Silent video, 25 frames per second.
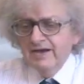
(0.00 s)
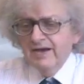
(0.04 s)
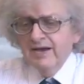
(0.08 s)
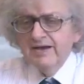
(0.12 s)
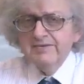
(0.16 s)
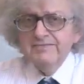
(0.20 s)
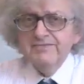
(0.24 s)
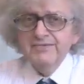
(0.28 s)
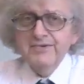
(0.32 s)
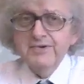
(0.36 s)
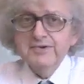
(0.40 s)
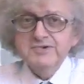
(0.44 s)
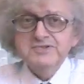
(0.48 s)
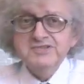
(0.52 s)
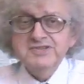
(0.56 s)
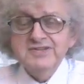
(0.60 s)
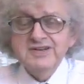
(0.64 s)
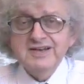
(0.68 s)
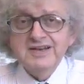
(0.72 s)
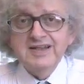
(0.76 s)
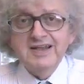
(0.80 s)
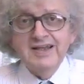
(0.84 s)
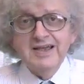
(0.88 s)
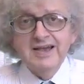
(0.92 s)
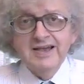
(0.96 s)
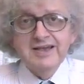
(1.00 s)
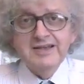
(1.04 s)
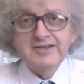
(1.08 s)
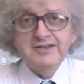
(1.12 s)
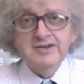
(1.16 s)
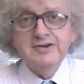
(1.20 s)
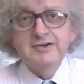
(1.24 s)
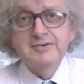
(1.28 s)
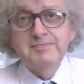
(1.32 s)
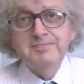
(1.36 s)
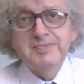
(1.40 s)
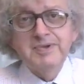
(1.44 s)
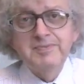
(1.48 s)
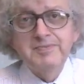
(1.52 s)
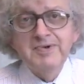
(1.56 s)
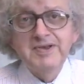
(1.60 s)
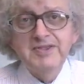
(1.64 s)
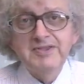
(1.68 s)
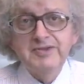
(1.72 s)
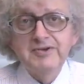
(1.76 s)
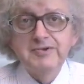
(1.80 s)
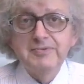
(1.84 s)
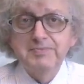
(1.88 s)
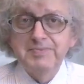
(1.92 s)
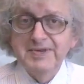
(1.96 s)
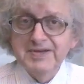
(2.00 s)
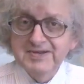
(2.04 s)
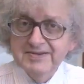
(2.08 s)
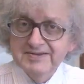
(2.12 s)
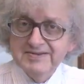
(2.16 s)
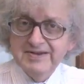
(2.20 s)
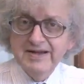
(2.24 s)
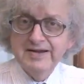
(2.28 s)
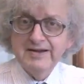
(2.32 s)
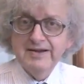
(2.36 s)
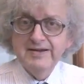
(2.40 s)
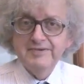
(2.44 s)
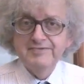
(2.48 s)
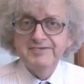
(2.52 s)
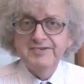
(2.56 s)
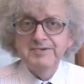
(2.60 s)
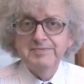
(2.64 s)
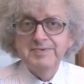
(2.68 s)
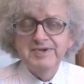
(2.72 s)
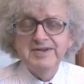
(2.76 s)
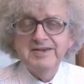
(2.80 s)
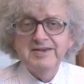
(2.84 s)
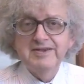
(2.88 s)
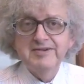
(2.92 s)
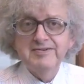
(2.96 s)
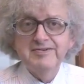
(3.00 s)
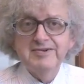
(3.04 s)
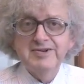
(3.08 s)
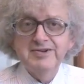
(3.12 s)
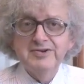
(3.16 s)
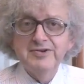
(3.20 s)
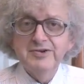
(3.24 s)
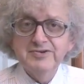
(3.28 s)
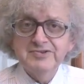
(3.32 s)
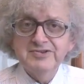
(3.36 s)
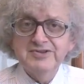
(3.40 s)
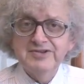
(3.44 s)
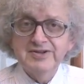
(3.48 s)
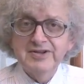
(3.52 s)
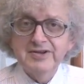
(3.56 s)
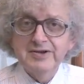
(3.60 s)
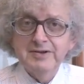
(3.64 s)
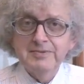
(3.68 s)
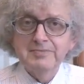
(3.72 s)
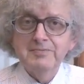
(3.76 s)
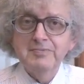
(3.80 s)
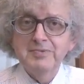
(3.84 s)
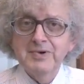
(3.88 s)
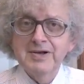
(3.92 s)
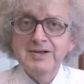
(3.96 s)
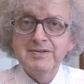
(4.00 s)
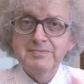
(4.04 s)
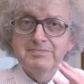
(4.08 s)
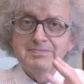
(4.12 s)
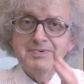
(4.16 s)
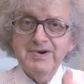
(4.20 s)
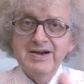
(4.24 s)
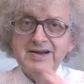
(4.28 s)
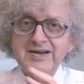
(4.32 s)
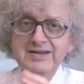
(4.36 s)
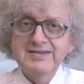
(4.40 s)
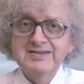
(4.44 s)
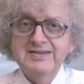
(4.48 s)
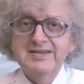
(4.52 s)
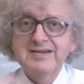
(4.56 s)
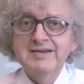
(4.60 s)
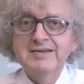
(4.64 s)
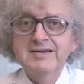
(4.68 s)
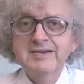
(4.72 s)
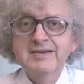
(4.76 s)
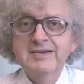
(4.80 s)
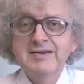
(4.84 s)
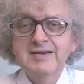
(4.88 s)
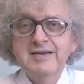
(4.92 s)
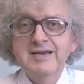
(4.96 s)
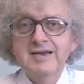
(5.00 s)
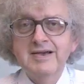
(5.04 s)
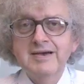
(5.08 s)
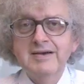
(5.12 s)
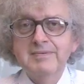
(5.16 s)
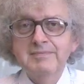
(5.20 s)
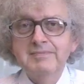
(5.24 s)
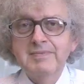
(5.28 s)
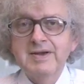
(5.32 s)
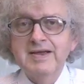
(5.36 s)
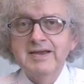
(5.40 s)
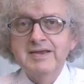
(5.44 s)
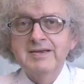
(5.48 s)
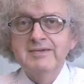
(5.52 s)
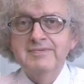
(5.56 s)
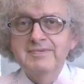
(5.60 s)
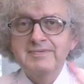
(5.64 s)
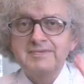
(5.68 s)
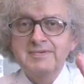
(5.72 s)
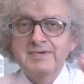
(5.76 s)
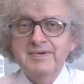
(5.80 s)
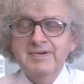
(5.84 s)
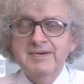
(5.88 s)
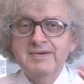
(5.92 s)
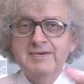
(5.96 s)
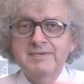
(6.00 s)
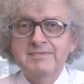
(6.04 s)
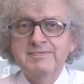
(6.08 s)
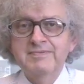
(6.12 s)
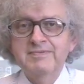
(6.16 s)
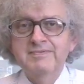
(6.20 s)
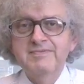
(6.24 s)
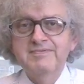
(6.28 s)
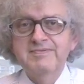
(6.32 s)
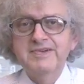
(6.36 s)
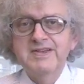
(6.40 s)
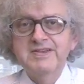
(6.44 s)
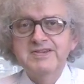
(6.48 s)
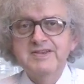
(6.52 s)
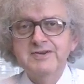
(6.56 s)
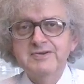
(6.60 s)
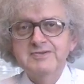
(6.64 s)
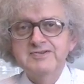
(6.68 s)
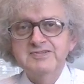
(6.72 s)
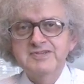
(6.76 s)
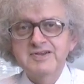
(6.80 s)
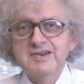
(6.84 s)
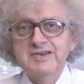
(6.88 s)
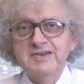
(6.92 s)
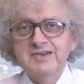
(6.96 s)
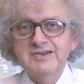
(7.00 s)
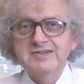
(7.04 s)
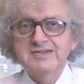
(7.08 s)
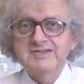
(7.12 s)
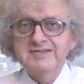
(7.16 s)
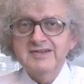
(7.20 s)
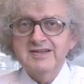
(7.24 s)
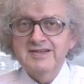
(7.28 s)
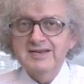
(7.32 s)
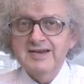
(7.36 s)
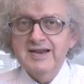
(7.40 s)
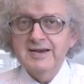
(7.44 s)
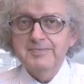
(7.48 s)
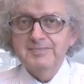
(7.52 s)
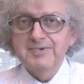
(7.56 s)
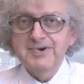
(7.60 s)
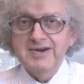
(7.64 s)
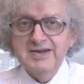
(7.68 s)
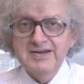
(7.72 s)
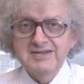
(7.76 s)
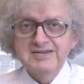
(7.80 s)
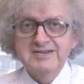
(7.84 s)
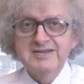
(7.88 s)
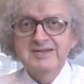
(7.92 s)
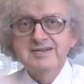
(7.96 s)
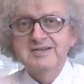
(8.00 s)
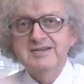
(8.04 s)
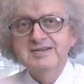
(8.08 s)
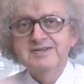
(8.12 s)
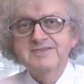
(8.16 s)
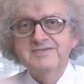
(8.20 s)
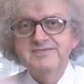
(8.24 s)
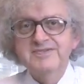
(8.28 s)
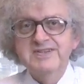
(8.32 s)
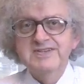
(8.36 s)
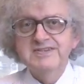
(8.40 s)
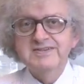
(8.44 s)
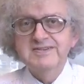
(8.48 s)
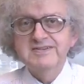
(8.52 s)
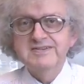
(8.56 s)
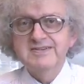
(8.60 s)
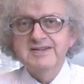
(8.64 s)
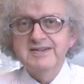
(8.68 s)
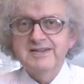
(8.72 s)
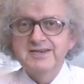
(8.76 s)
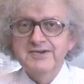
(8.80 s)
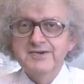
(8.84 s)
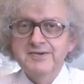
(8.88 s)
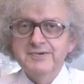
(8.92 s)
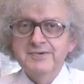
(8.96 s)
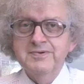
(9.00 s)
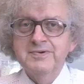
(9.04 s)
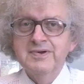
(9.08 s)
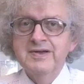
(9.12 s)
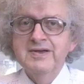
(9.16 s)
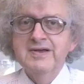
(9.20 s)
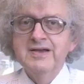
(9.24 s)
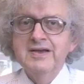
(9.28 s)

unfortunately, I can't be with you because I have to be here in Nottingham while Brady, my video journalist collaborator, is visiting you